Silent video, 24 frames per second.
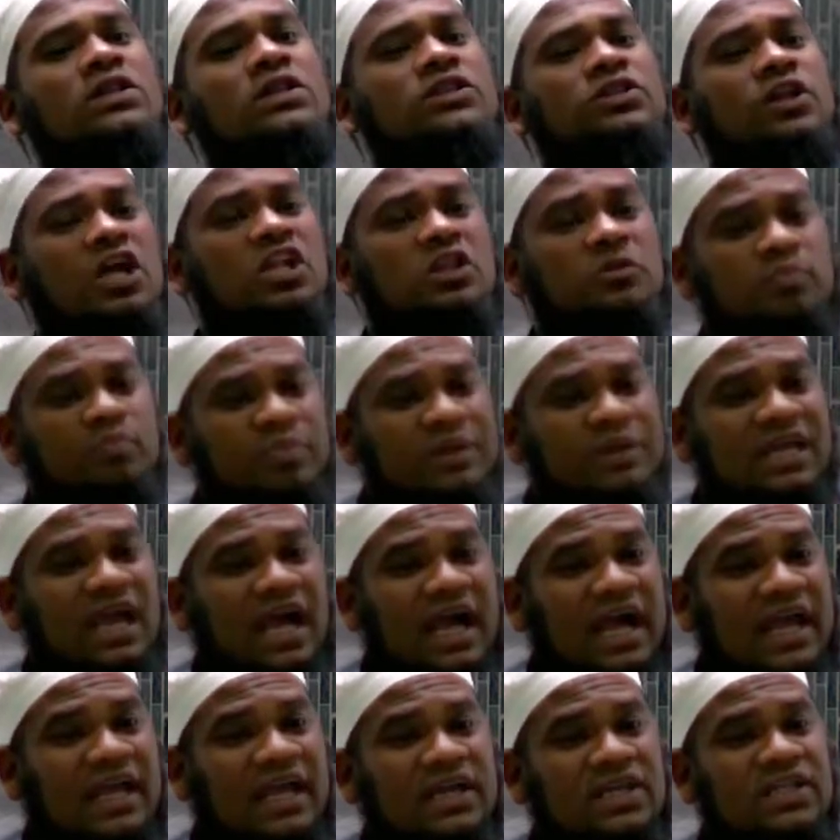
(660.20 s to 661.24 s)
will not
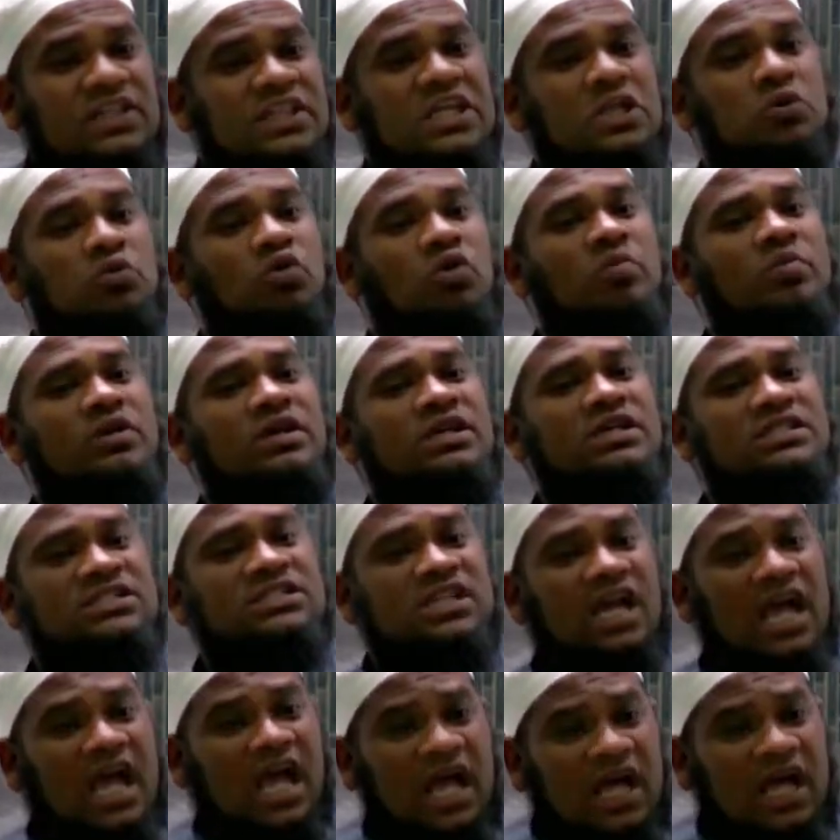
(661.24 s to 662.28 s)
be hayd, it will
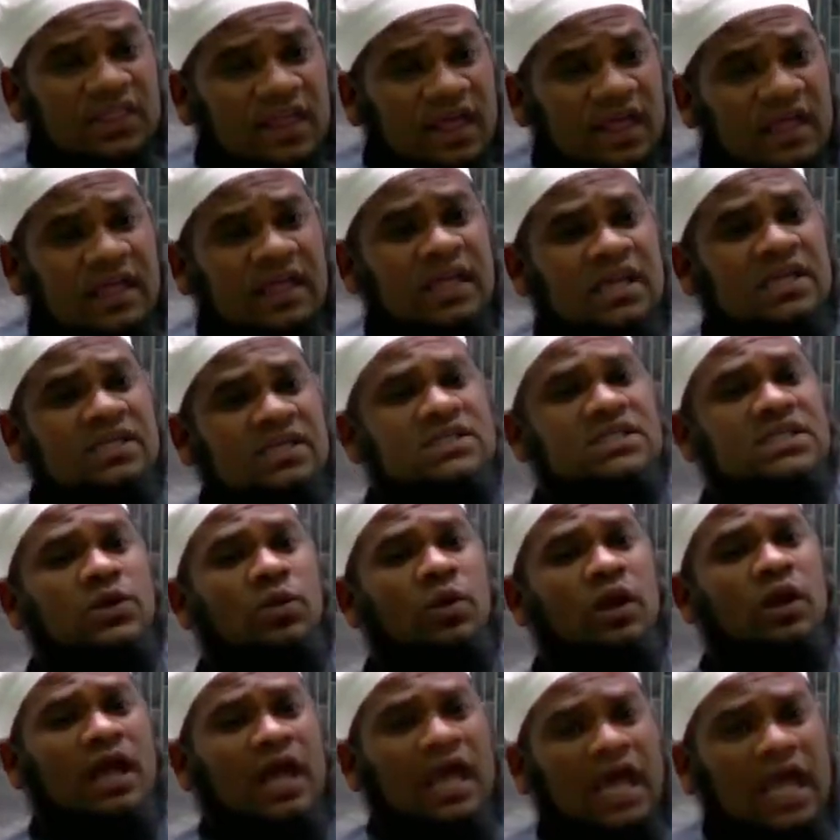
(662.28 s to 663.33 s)
be istihada.
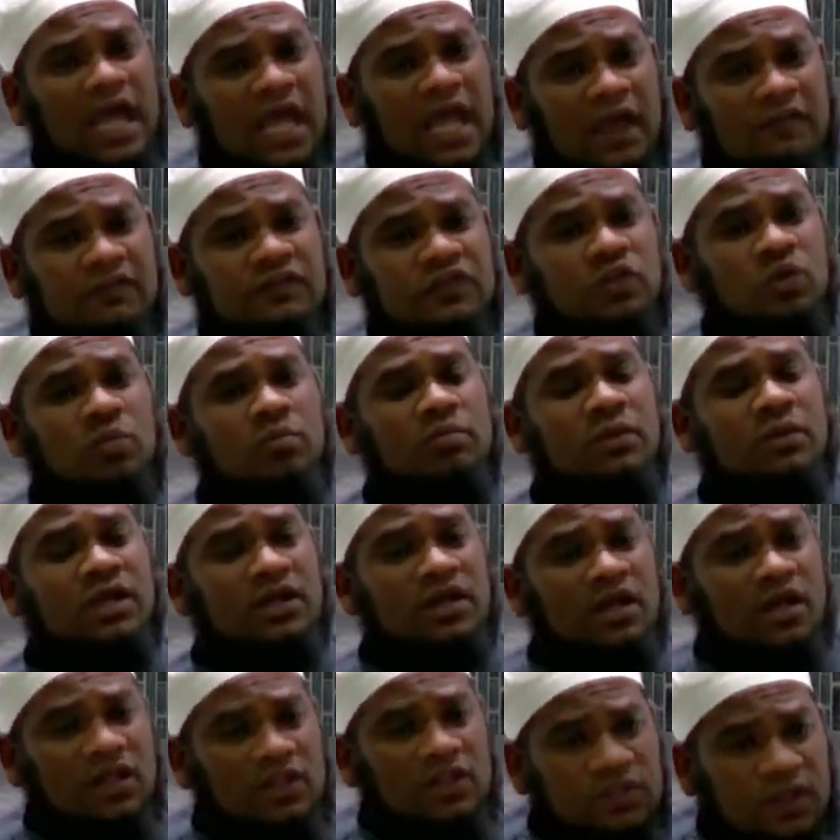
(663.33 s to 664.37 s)
She will have to
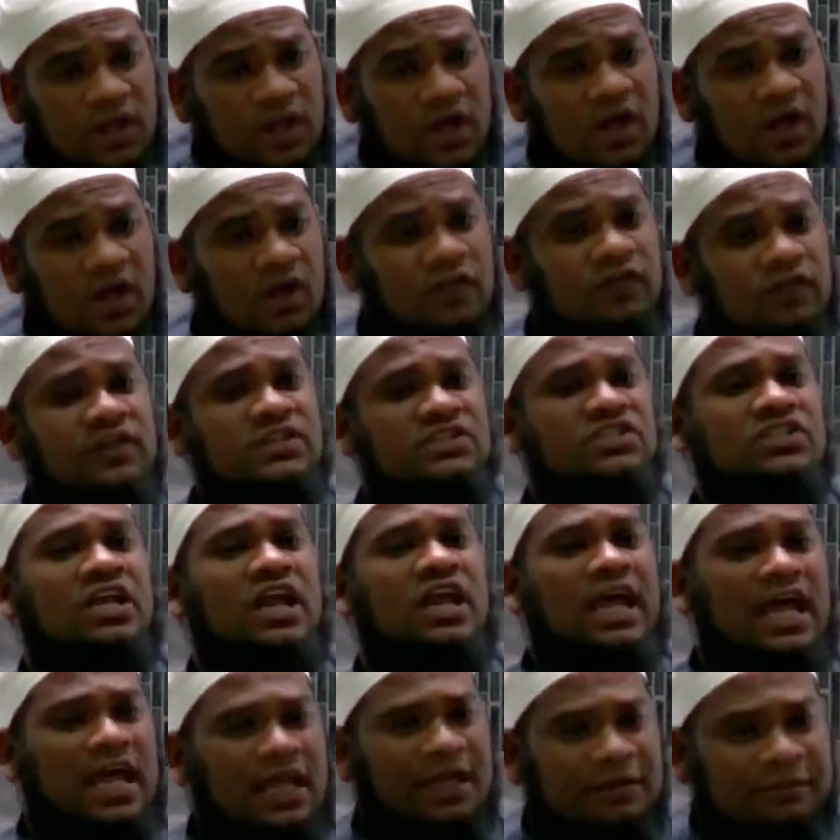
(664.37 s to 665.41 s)
make qada of
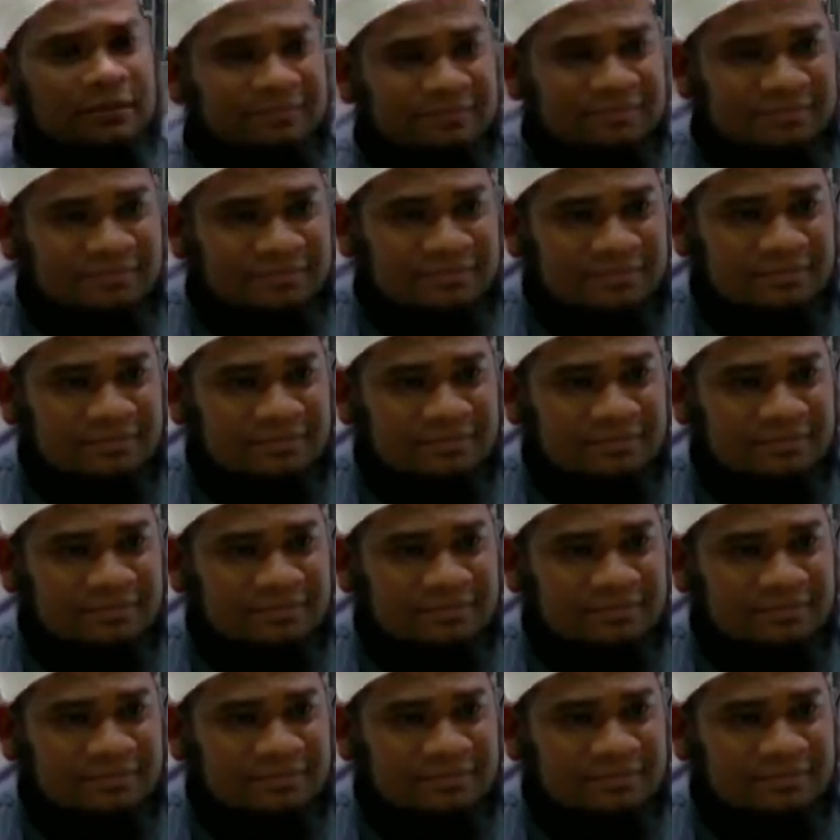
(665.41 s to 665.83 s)
her salah.